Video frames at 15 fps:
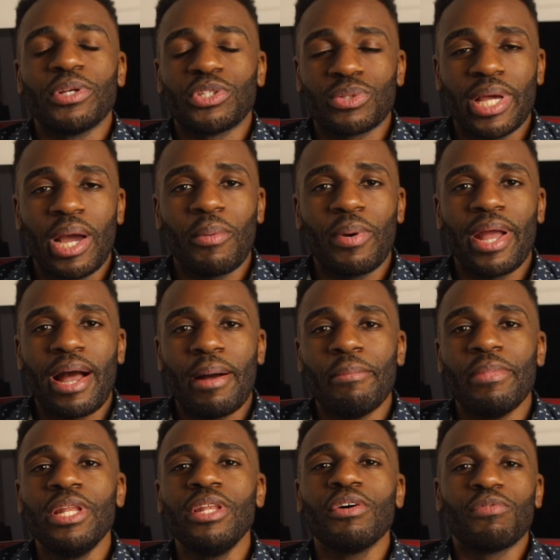So that way I'm
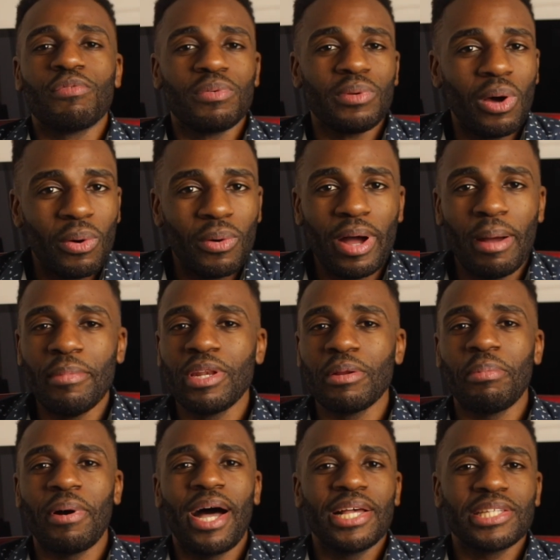in the flow, I'm in the
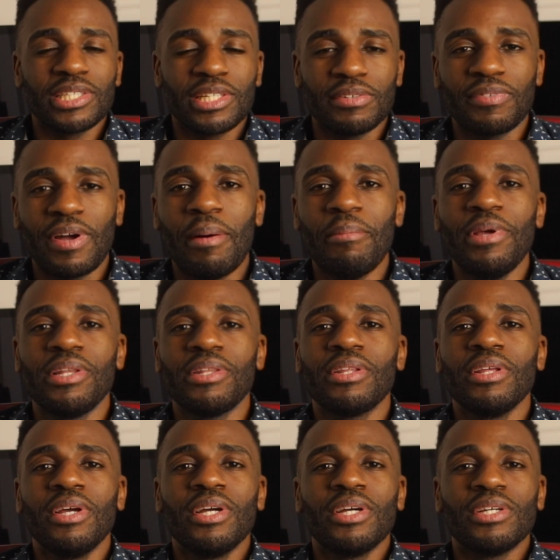positive, I'm in
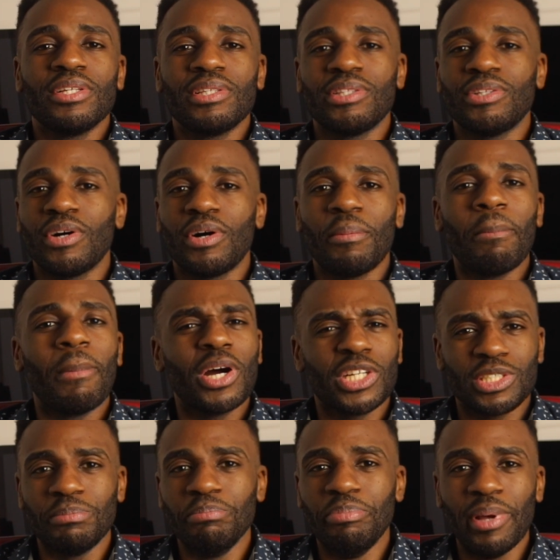the
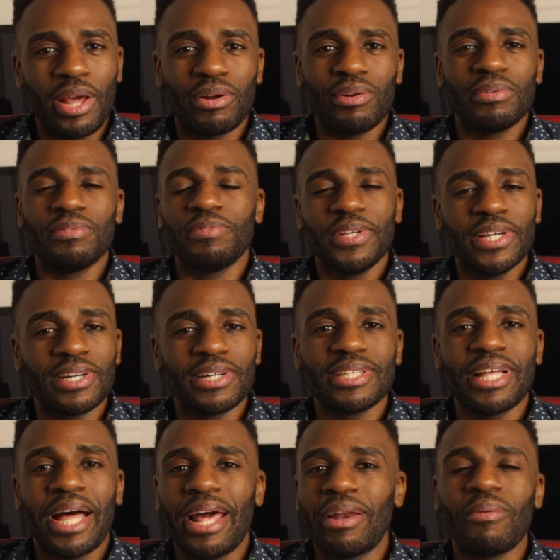much better
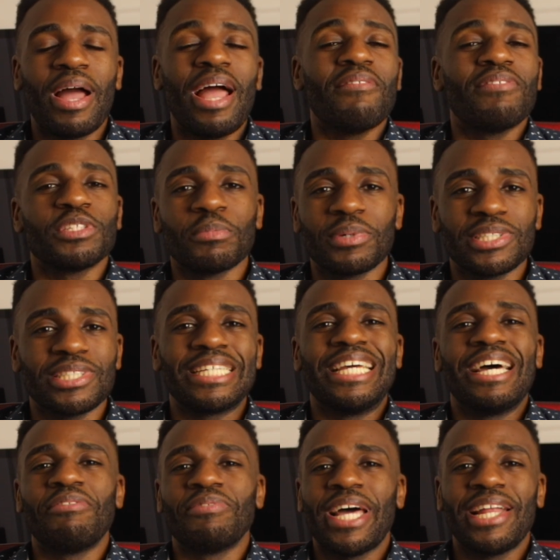feel. I don't have as much
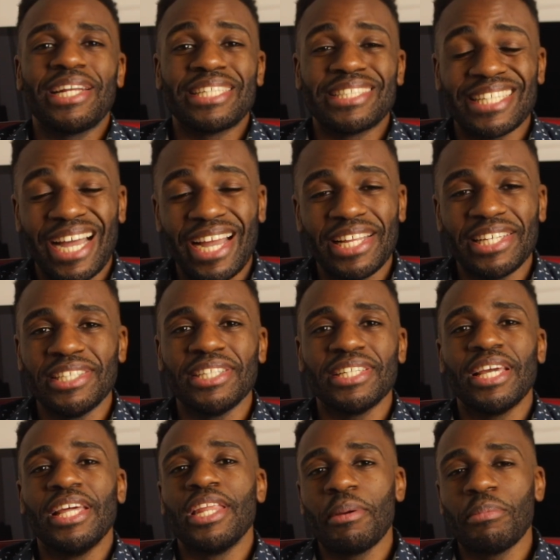of that anxiety
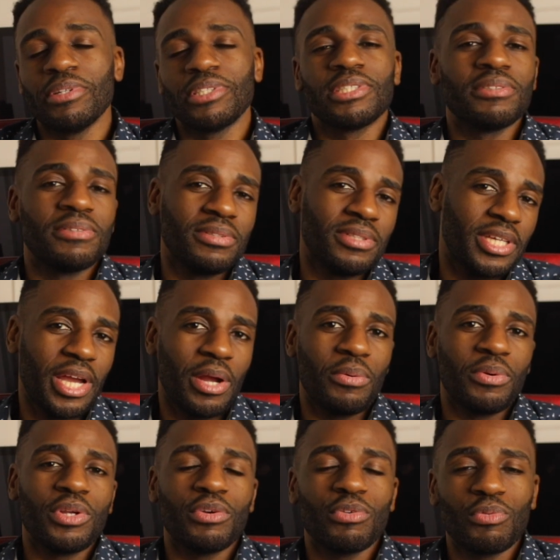and able to
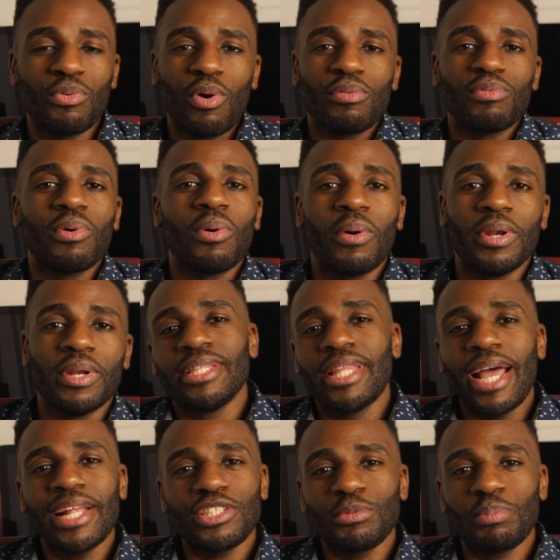carry forth on.
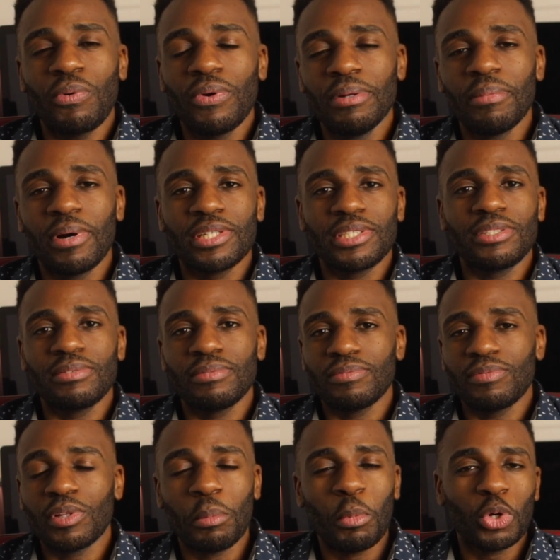That's pretty much,
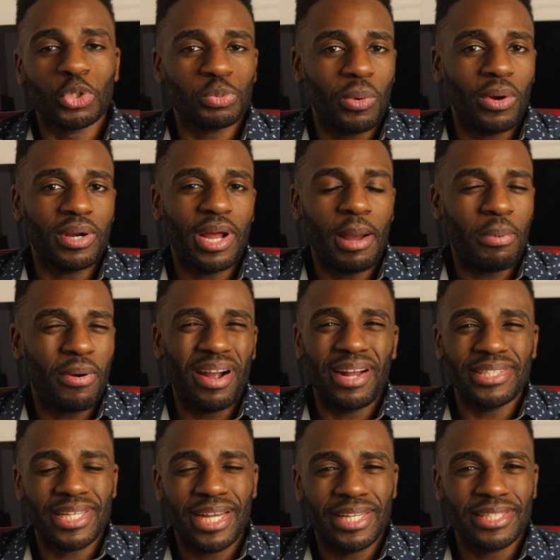for the most part, how I
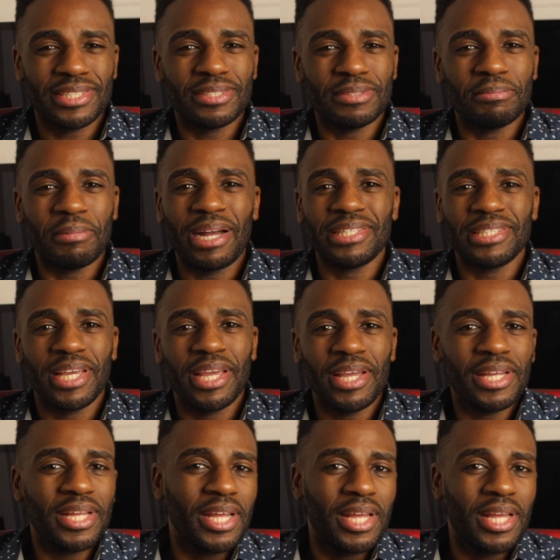prioritize my day.